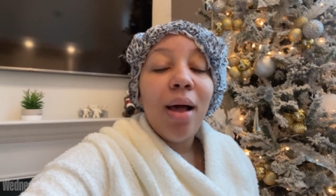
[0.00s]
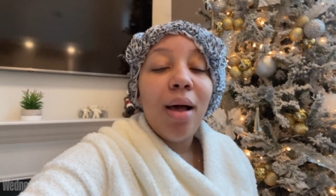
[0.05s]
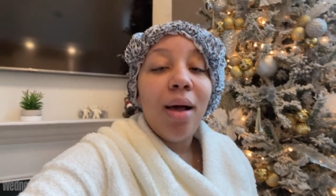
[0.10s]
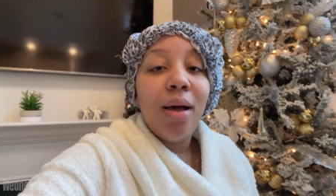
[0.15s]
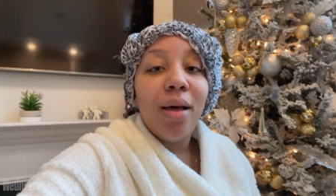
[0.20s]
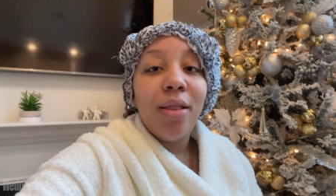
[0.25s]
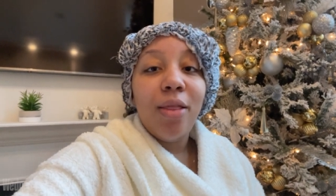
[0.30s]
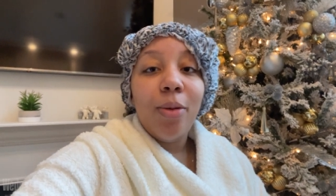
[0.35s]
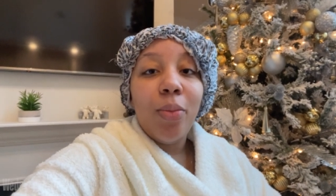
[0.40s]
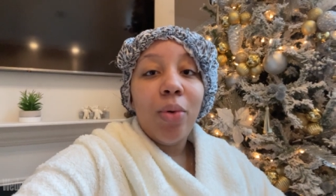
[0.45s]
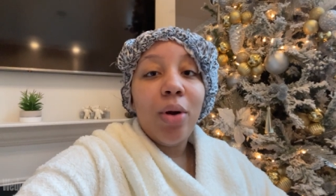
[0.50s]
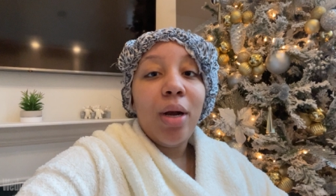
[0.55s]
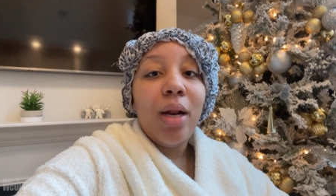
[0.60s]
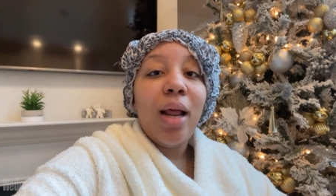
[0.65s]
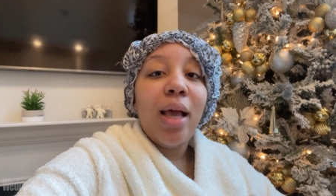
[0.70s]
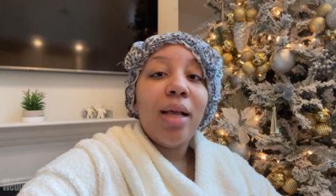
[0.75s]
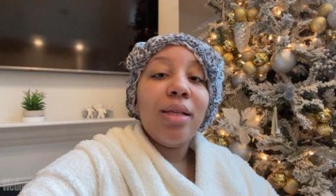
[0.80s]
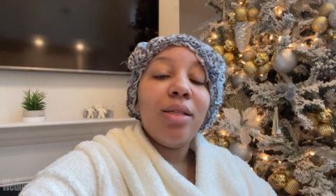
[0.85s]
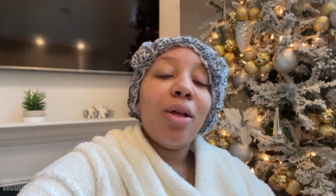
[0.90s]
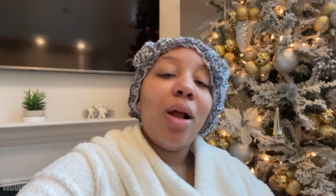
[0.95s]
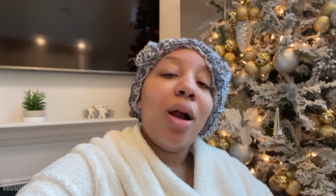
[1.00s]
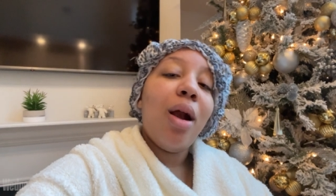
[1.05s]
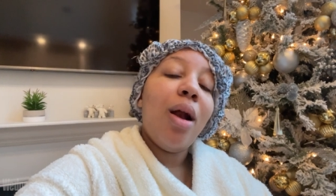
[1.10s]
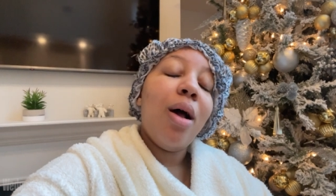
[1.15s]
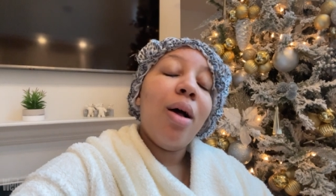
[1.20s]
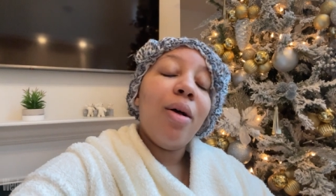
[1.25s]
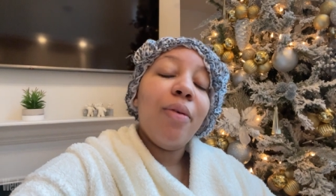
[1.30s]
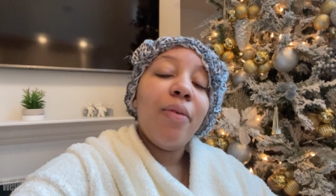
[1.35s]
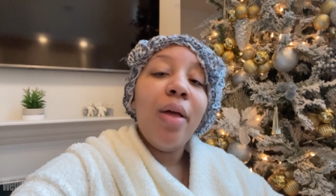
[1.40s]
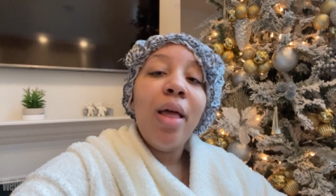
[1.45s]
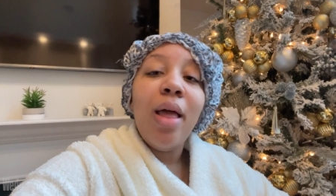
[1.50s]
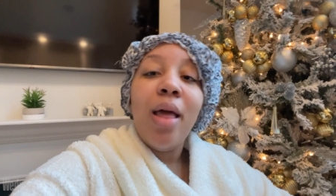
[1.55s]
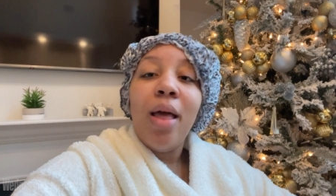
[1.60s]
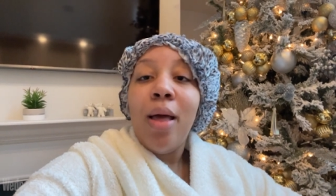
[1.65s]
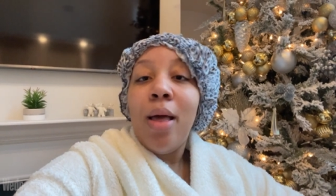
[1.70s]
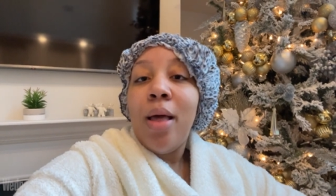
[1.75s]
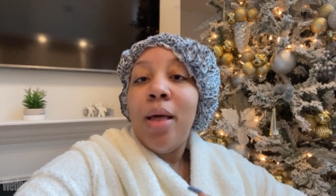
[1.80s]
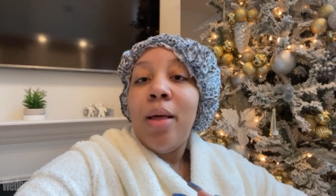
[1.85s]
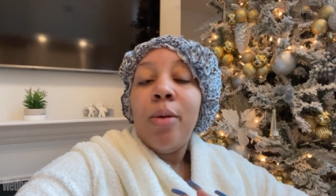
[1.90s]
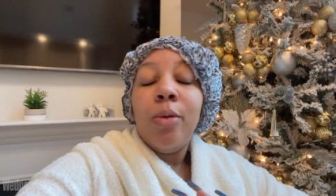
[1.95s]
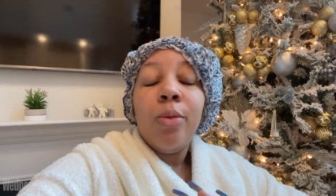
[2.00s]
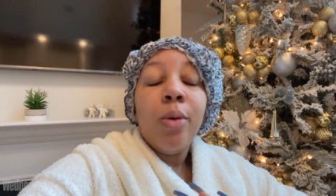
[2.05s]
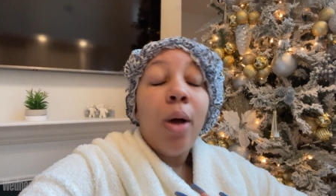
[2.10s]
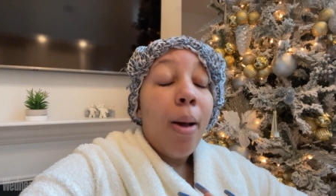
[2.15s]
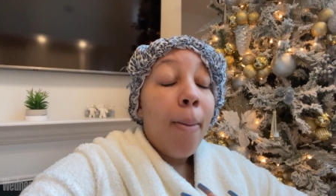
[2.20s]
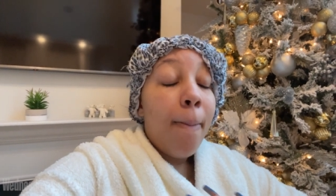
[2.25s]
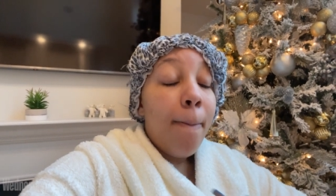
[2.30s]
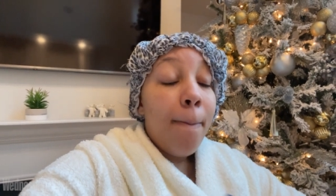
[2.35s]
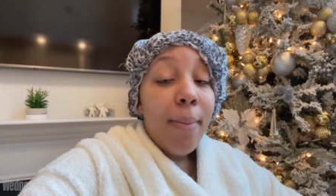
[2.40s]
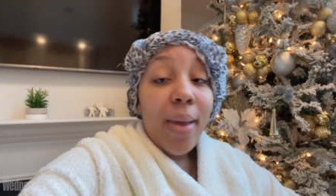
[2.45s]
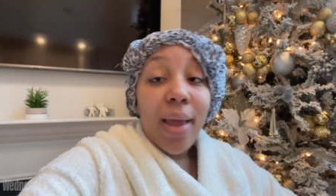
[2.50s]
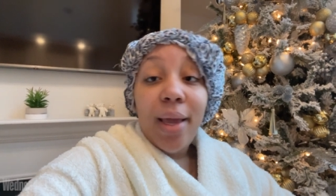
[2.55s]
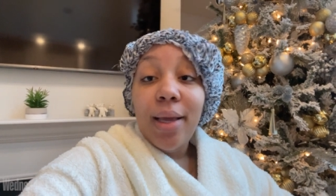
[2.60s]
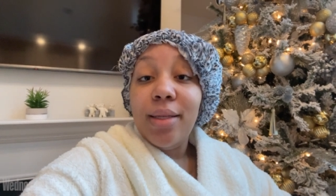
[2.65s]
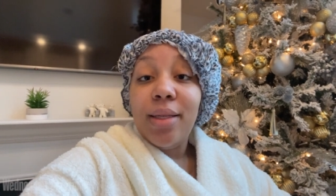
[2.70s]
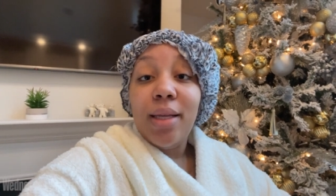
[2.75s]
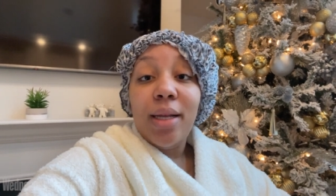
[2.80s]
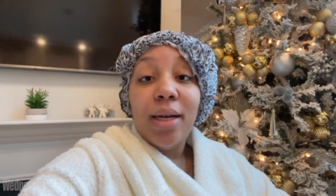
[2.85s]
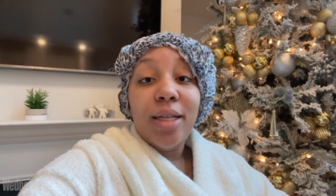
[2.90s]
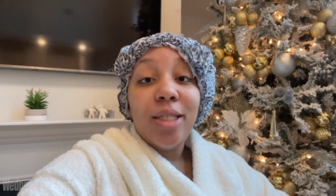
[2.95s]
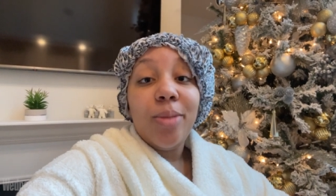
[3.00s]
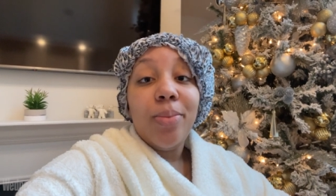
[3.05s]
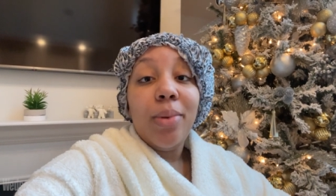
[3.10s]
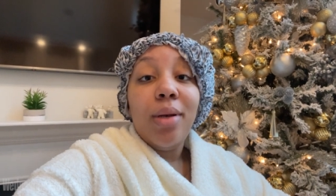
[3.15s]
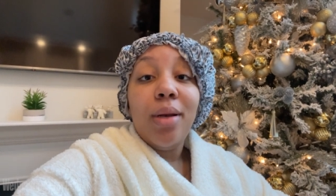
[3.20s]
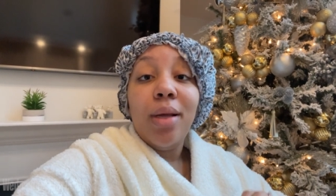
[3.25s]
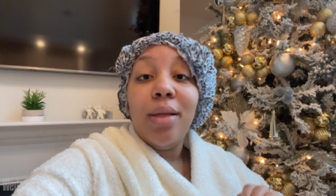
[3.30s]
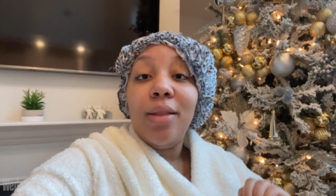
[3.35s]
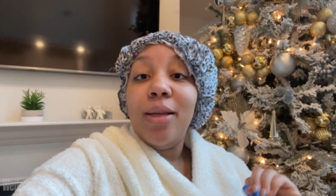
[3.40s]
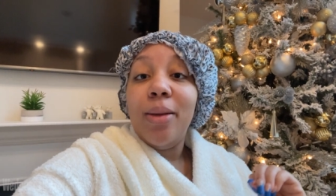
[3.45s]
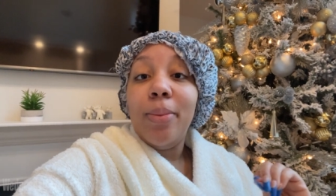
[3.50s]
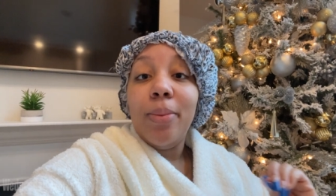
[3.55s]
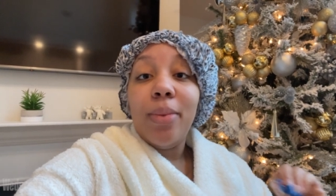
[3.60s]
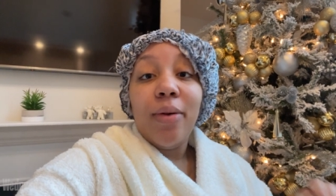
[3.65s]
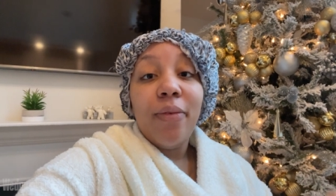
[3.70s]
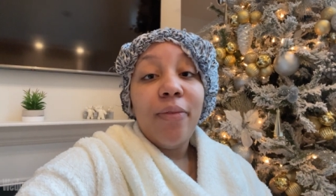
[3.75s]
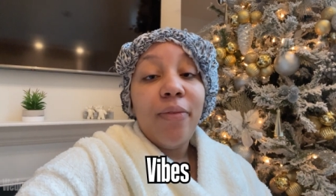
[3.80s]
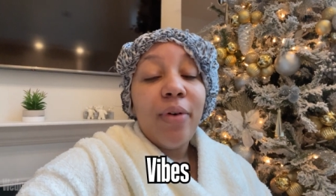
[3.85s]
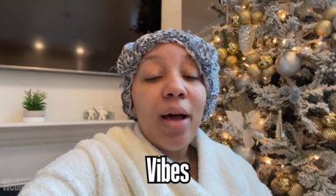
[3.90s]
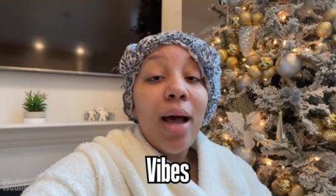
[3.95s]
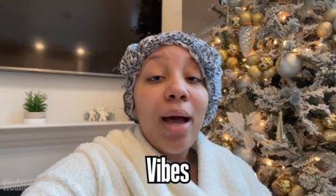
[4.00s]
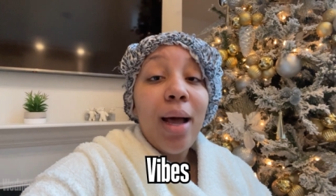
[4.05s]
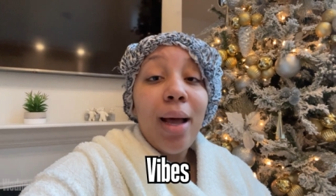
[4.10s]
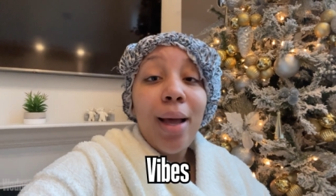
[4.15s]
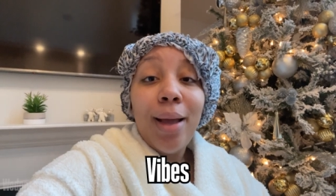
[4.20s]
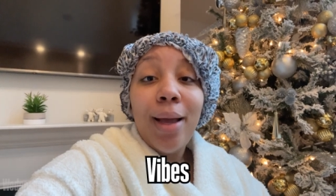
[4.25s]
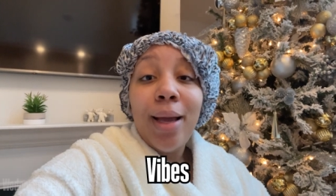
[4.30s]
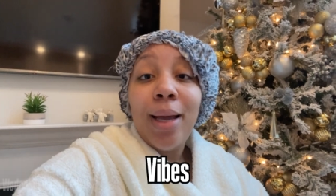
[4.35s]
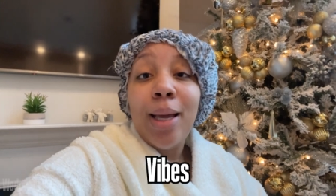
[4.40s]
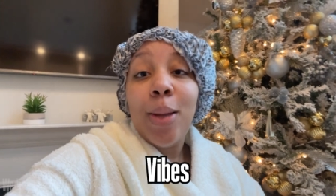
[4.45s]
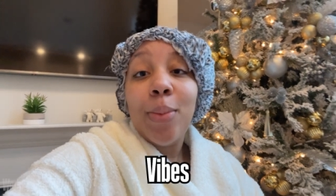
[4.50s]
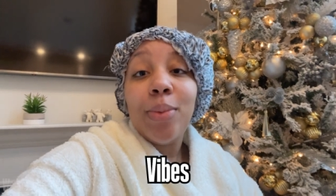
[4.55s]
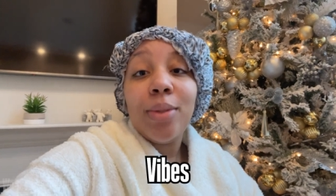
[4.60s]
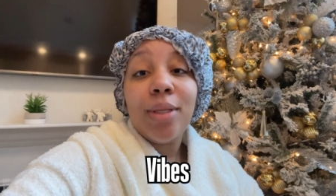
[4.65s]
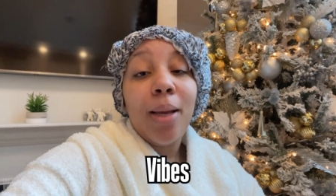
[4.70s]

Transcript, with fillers: Uh, the morning has started off amazing. It's been nothing but vibes.